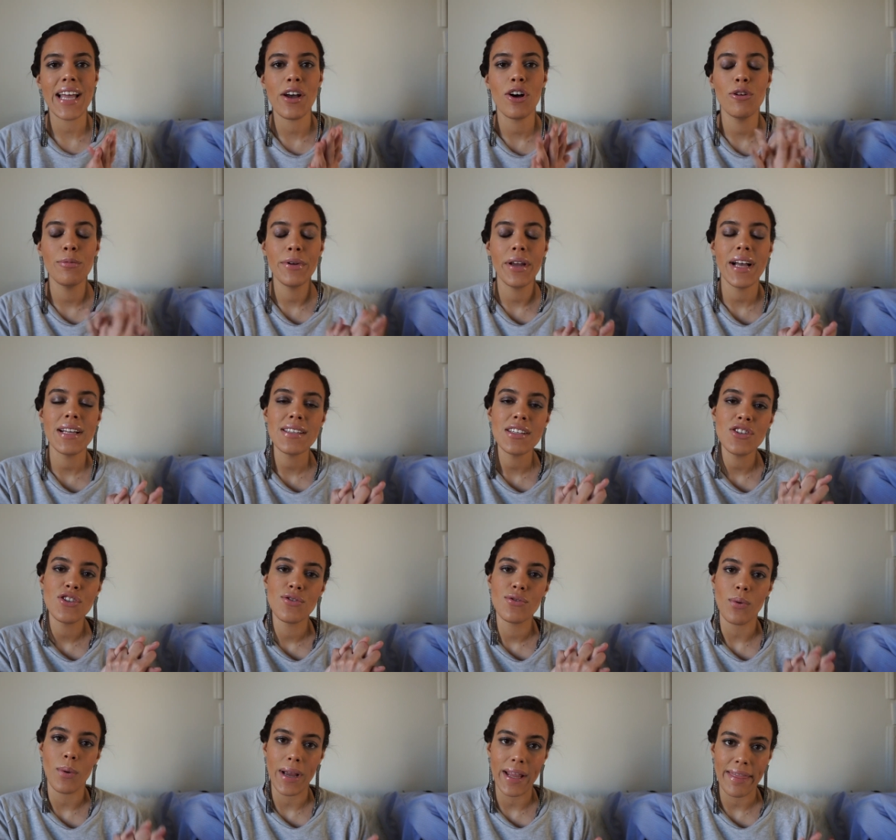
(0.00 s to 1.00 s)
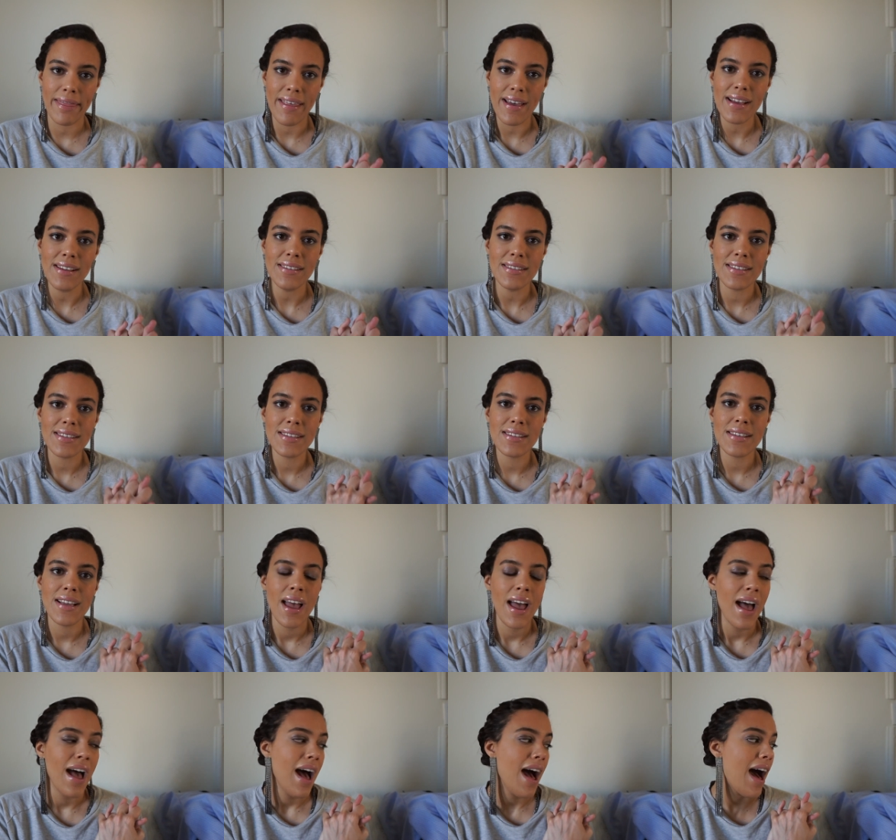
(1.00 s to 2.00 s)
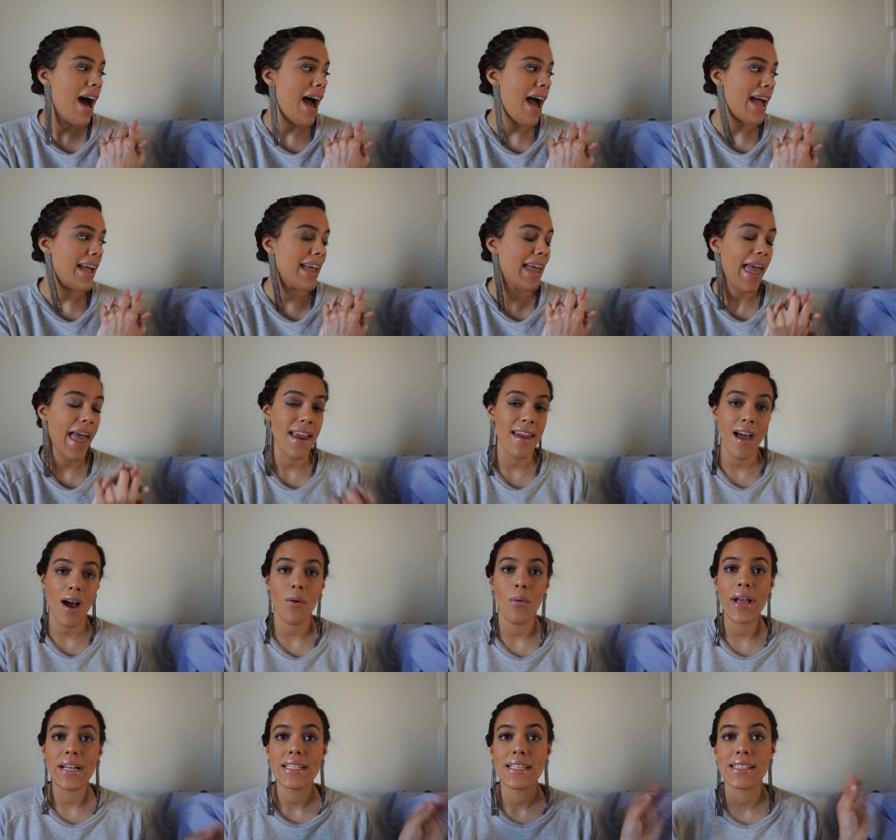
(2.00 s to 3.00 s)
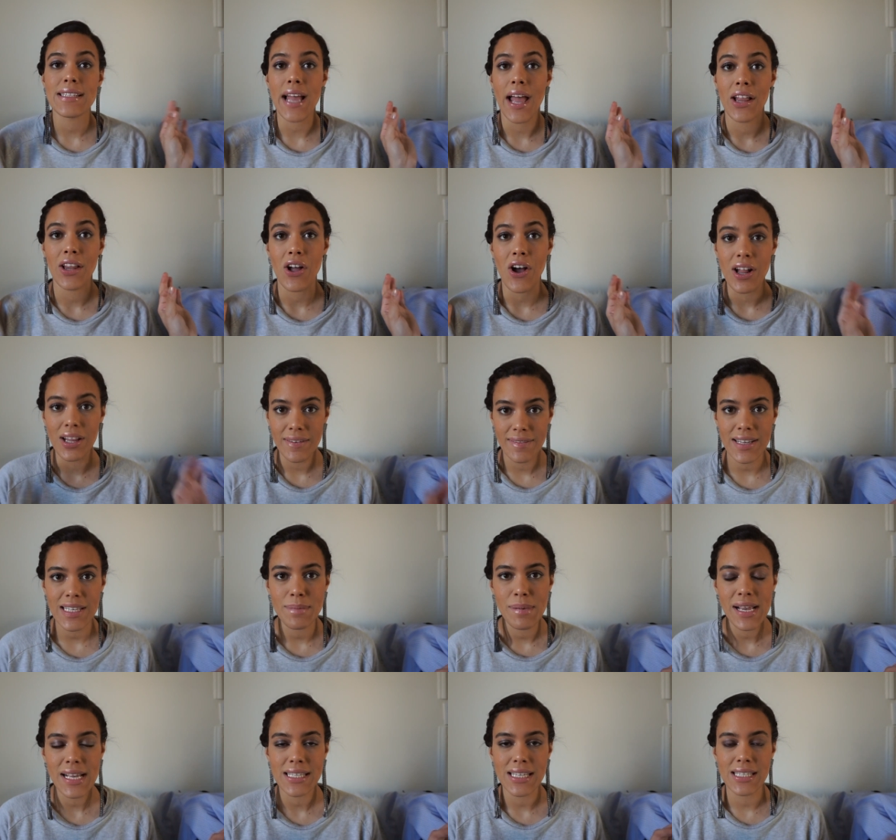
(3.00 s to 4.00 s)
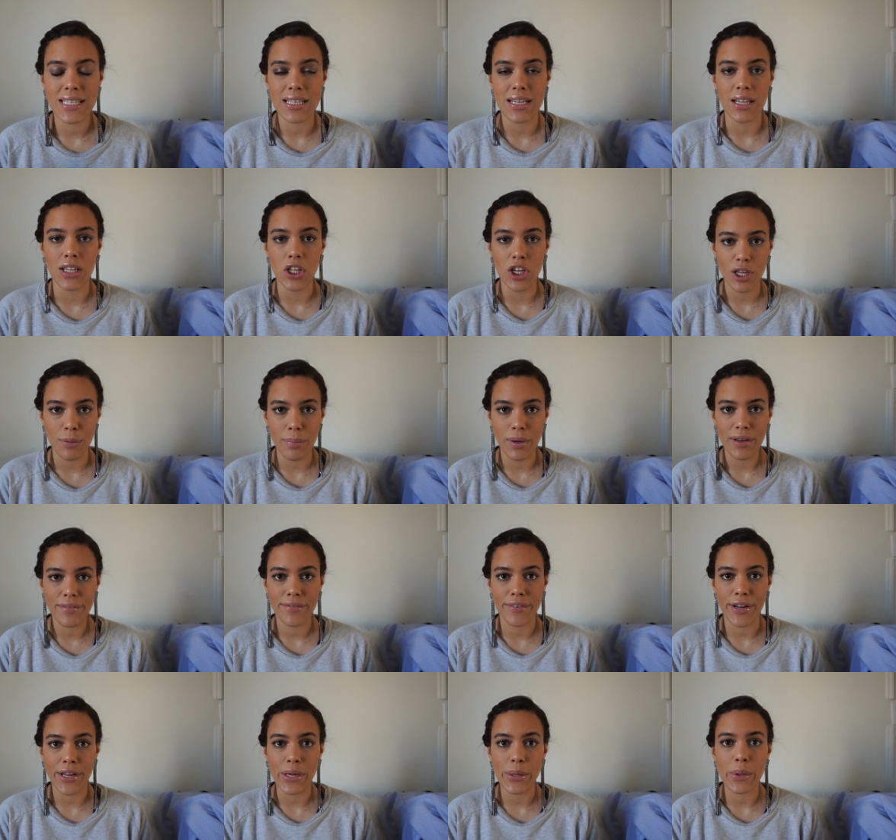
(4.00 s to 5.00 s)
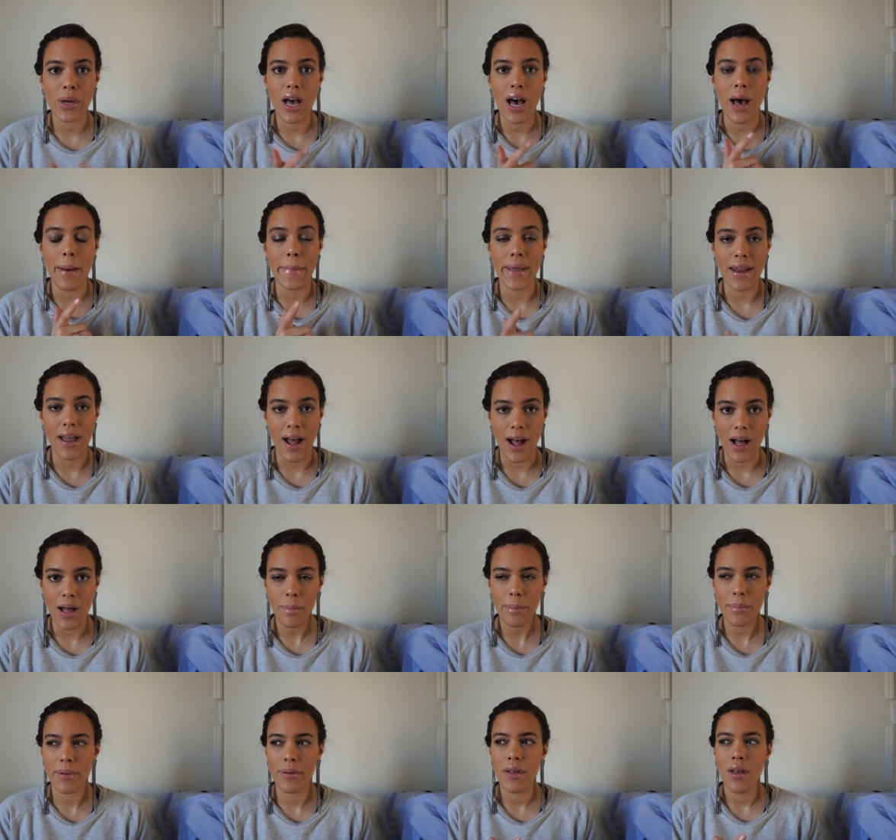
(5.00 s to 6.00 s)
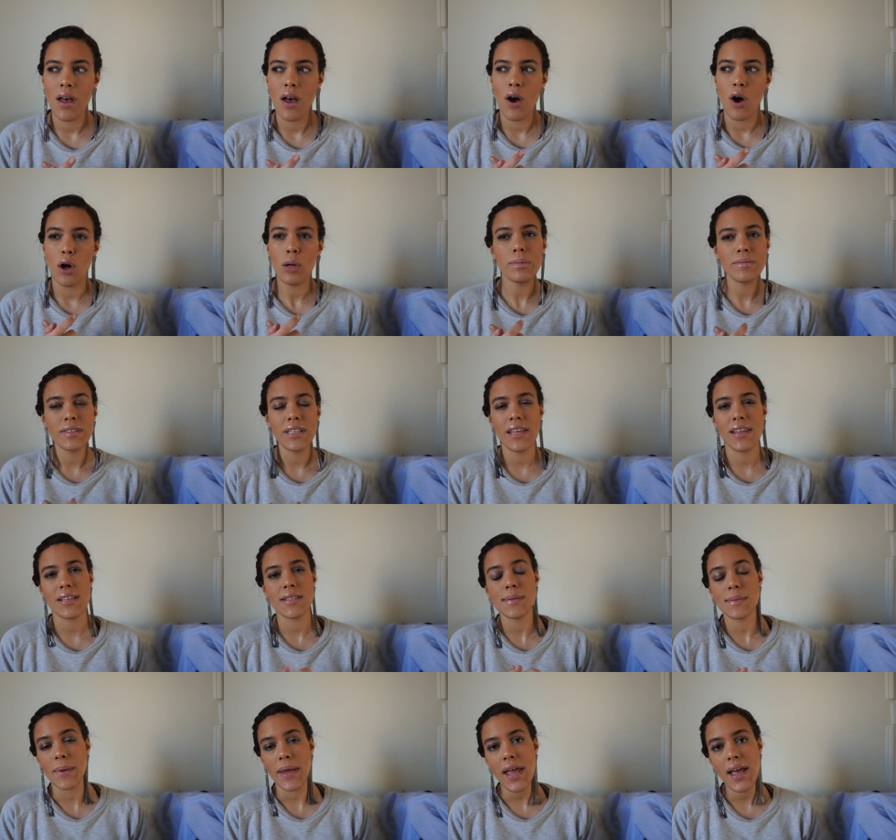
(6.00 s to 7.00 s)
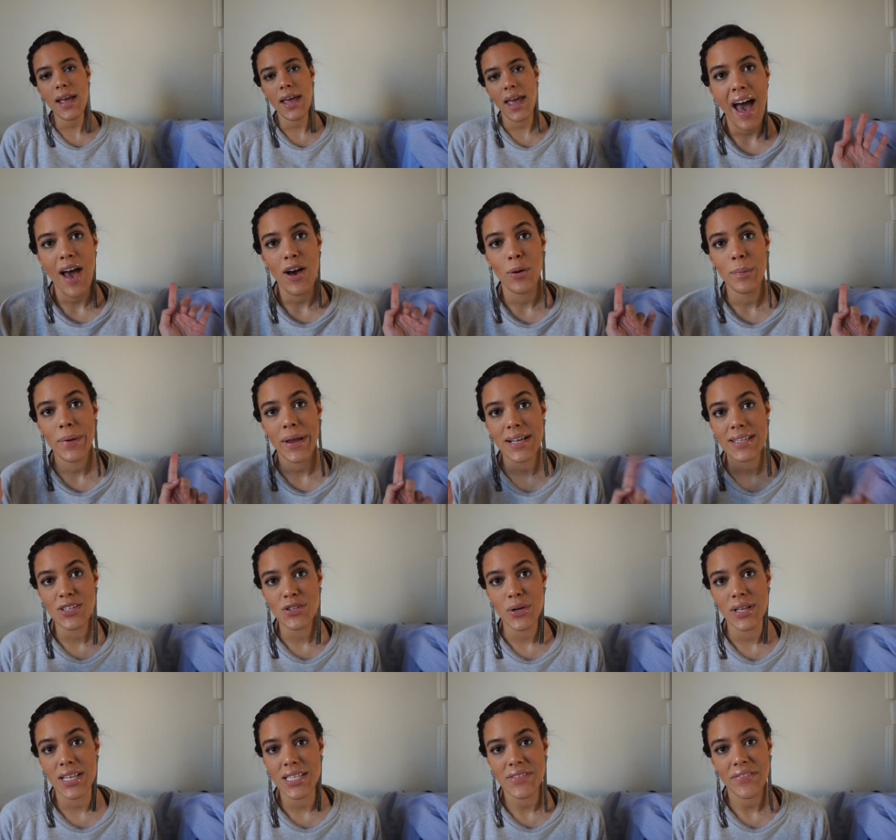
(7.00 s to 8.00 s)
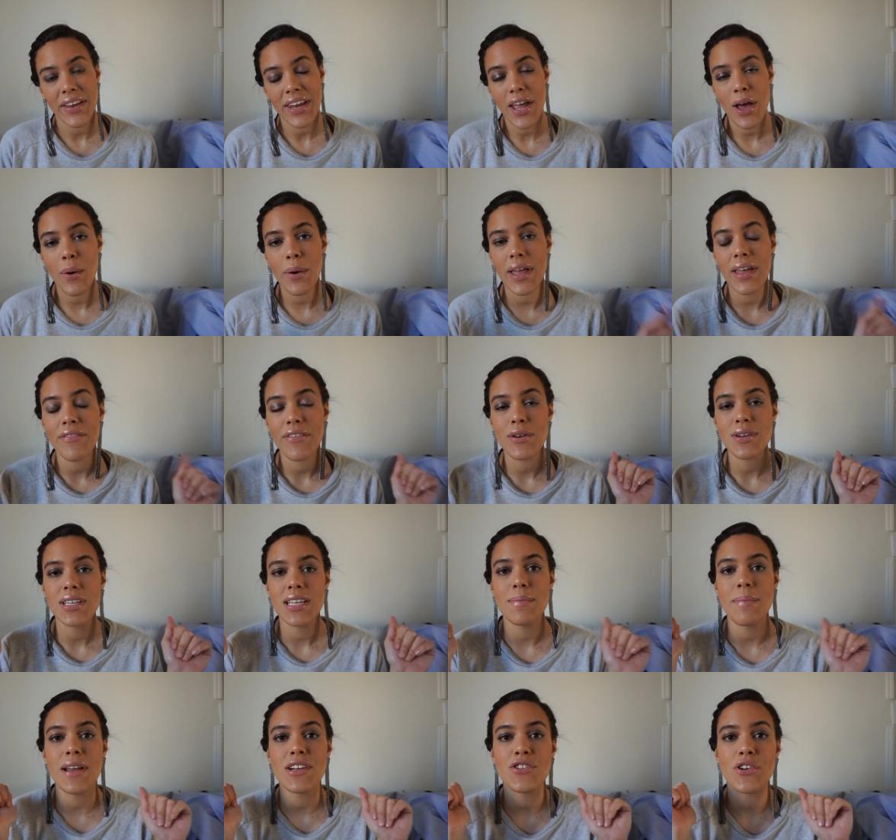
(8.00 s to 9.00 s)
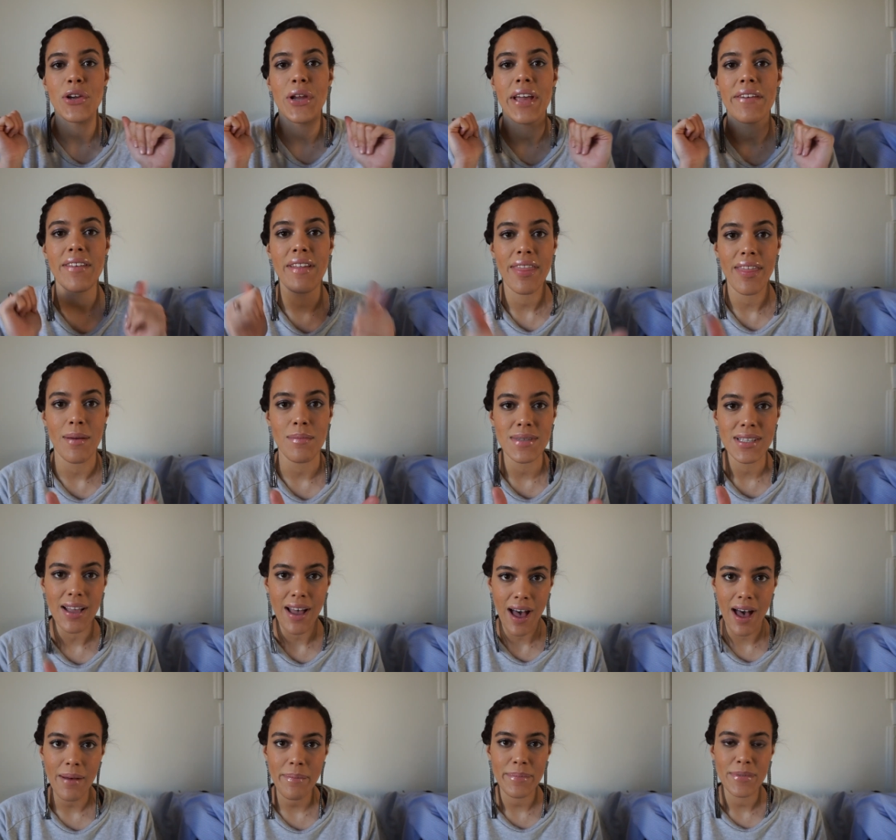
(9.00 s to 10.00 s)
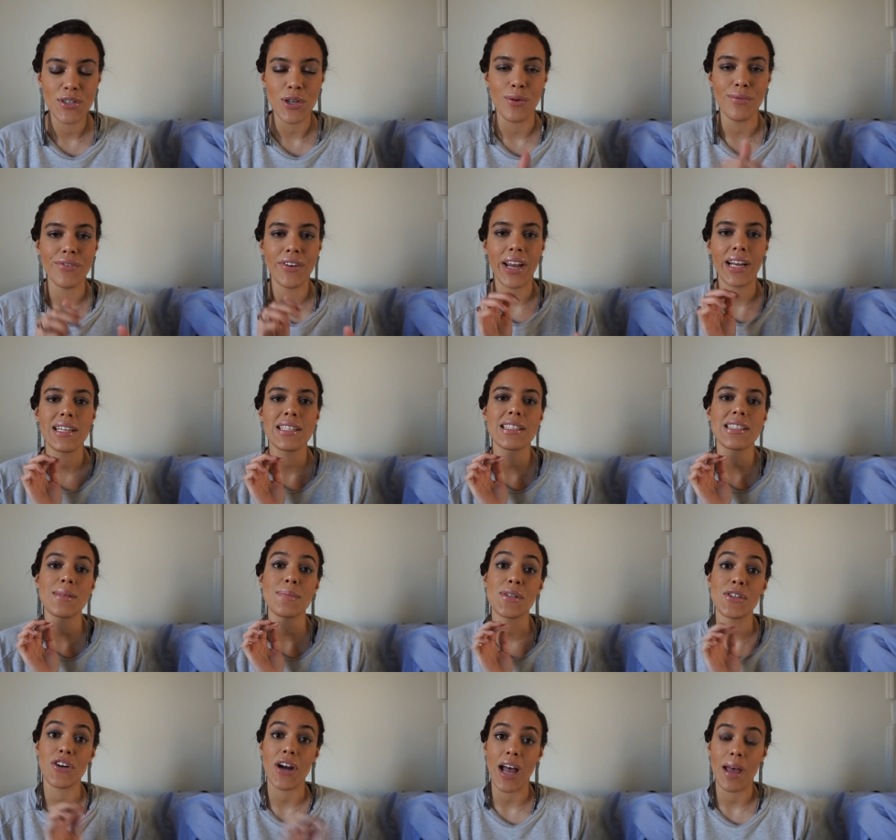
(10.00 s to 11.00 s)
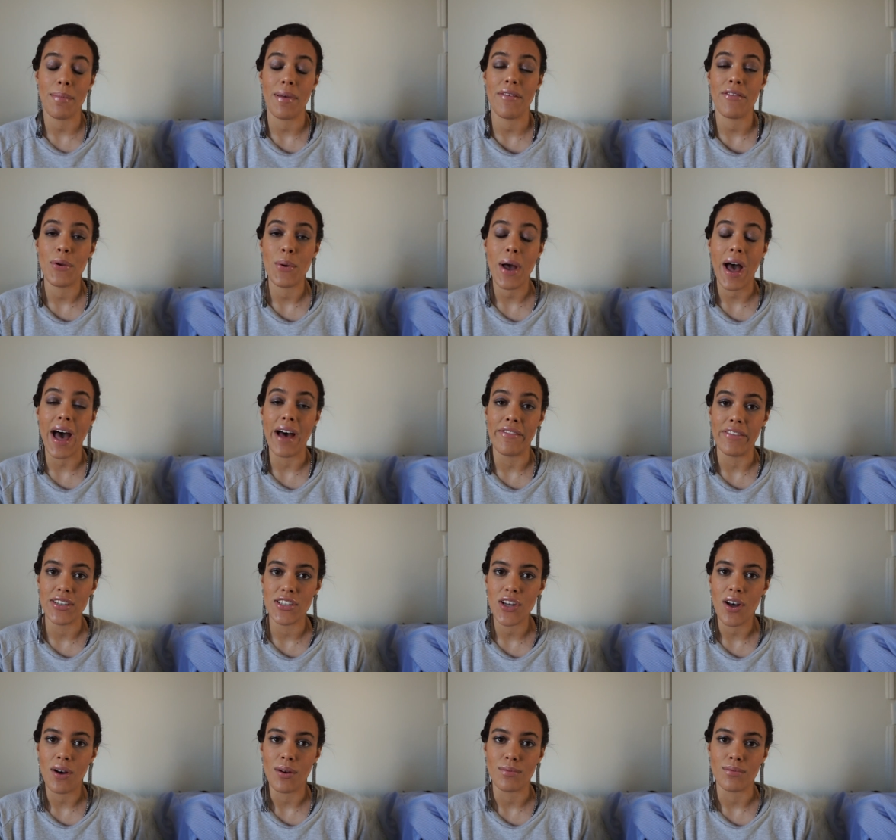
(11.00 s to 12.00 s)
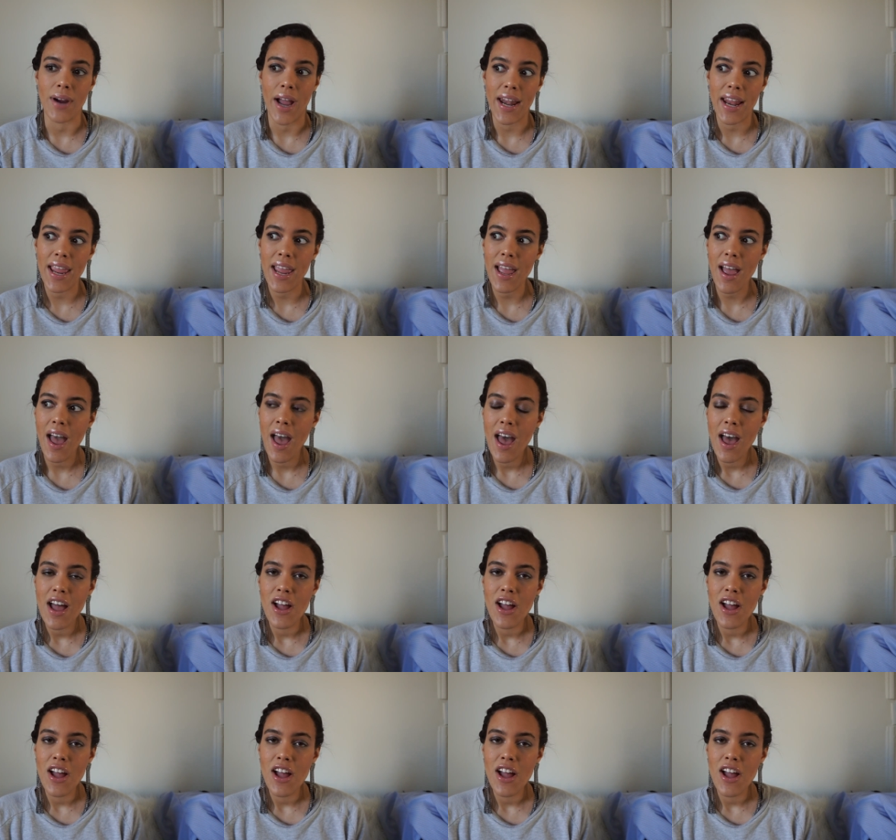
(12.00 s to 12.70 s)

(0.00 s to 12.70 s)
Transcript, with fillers: I hope you guys enjoyed this. I cannot wait to style all of these pieces in a lookbook for you coming up hopefully this week. I hope you guys enjoyed this video. If you did, make sure you give it a thumbs up. Don't forget to subscribe if you haven't already.